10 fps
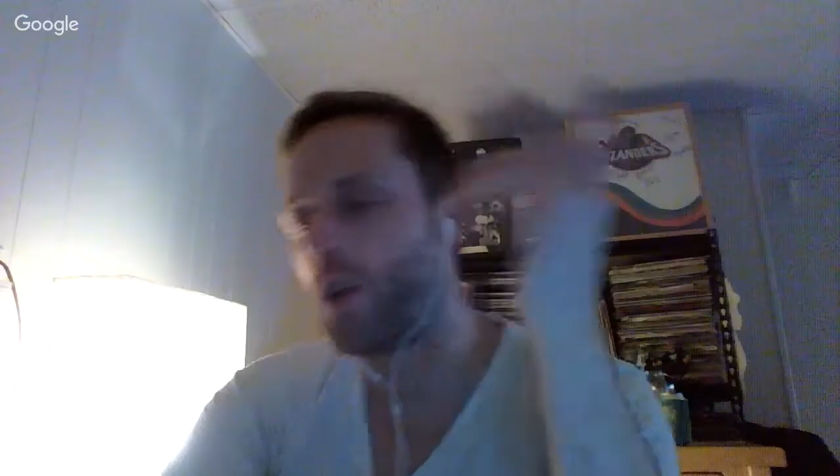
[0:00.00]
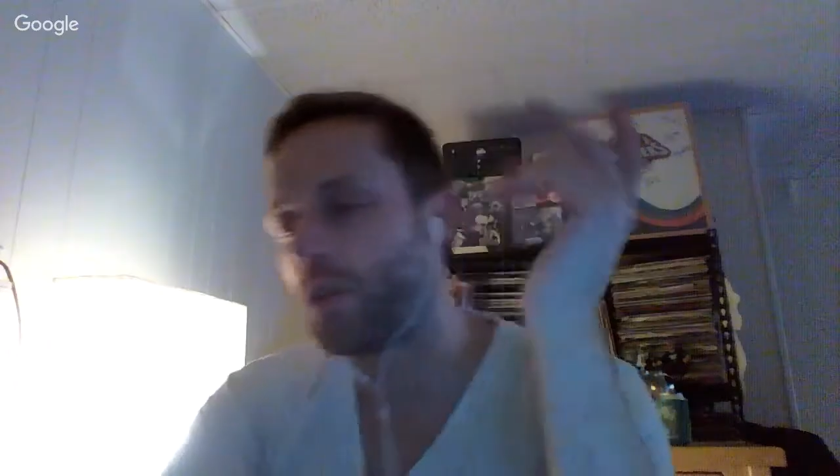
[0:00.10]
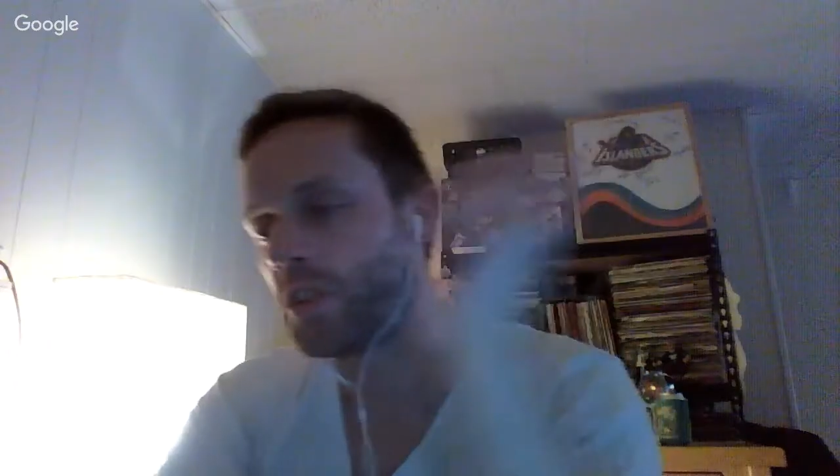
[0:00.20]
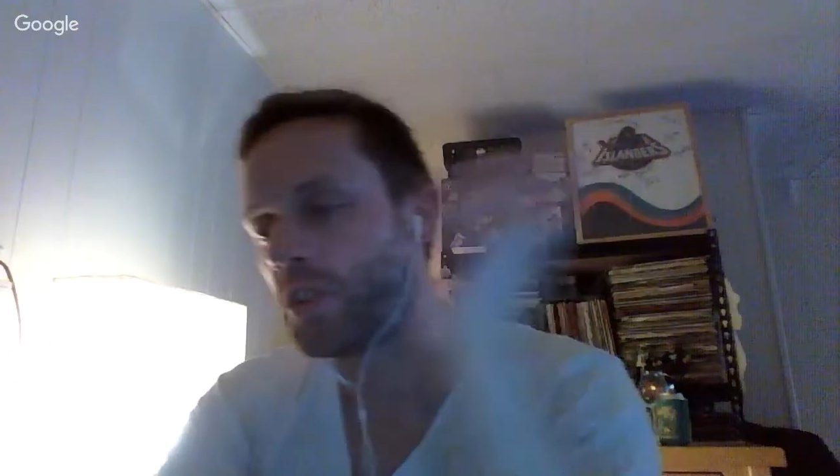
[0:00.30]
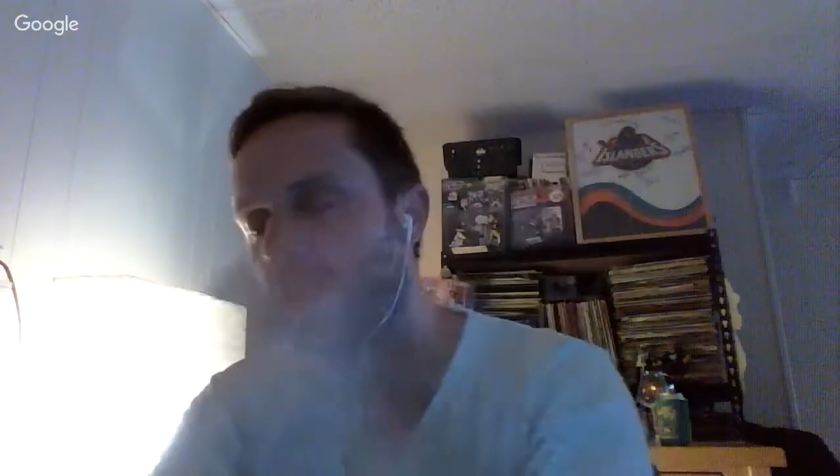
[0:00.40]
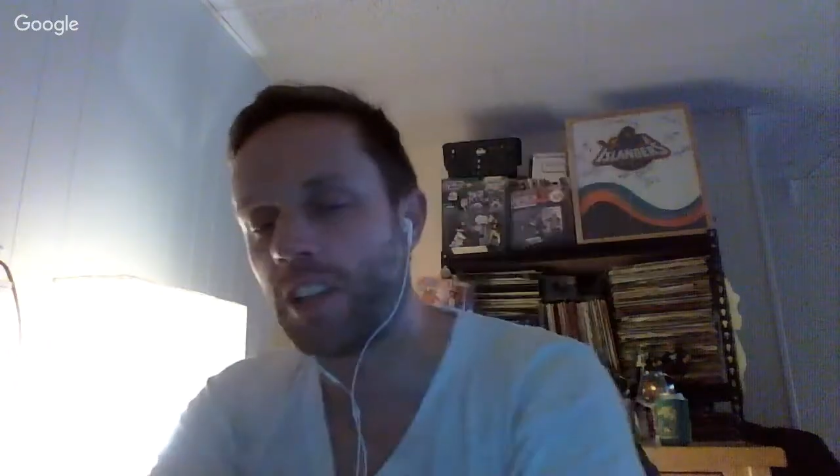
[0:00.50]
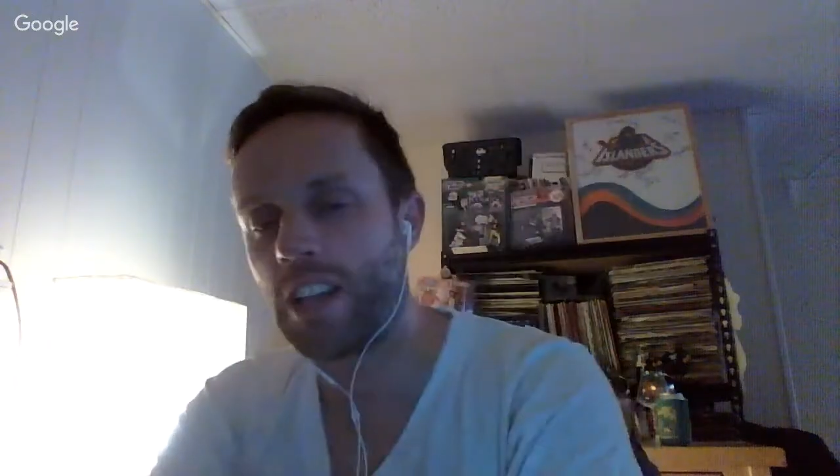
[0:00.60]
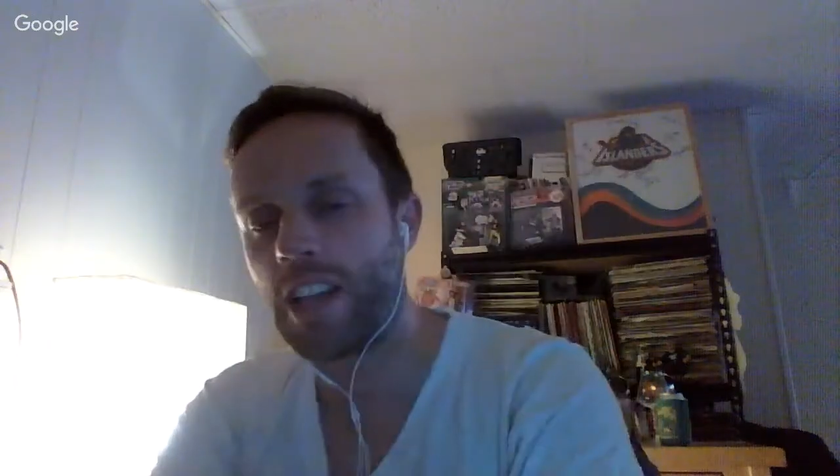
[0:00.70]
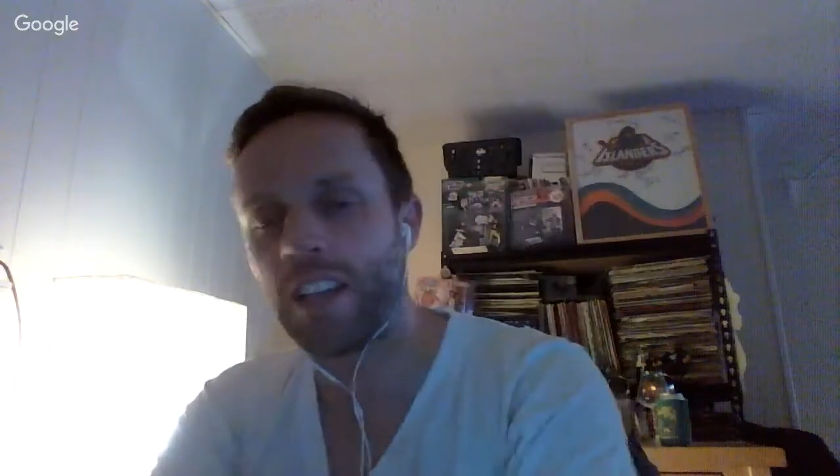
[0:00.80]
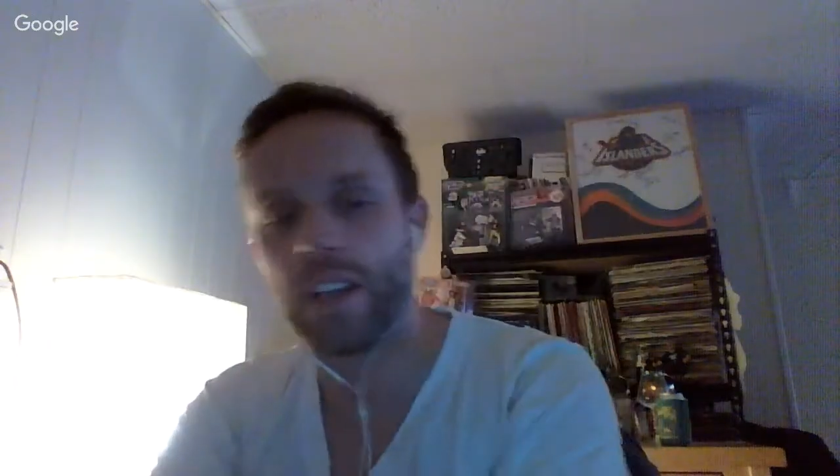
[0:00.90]
and what do you know?
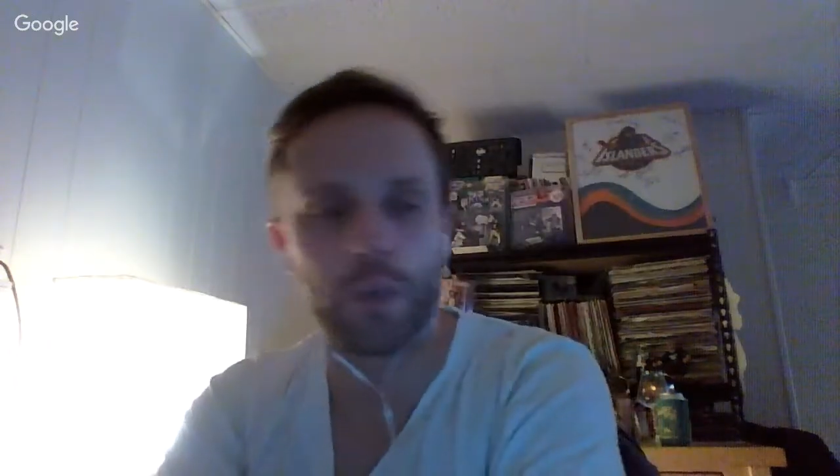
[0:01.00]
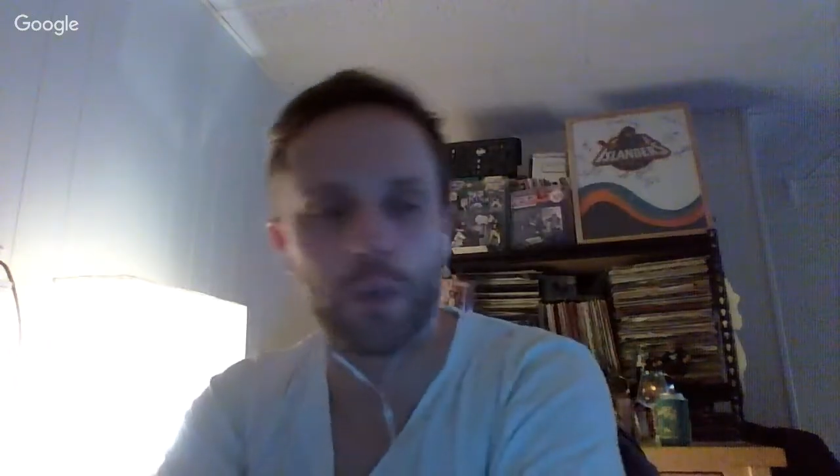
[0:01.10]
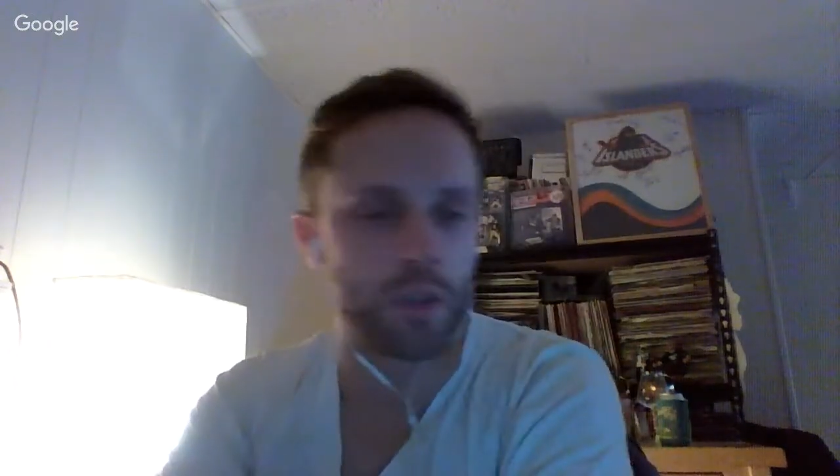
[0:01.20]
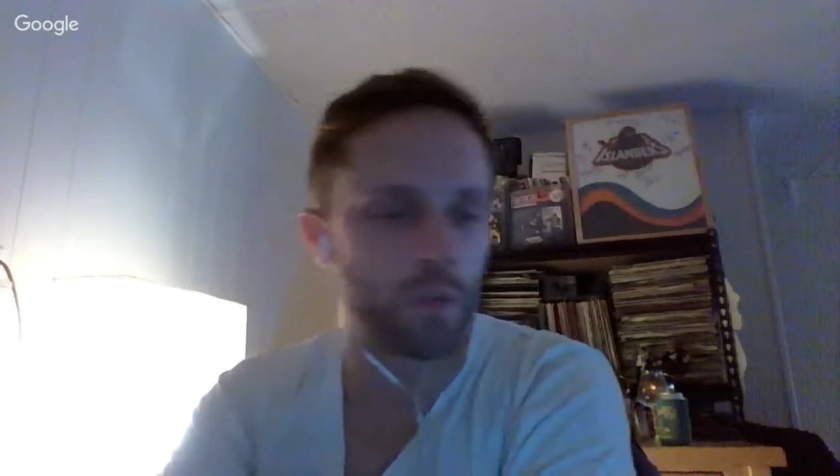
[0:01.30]
Ezekiel Elliott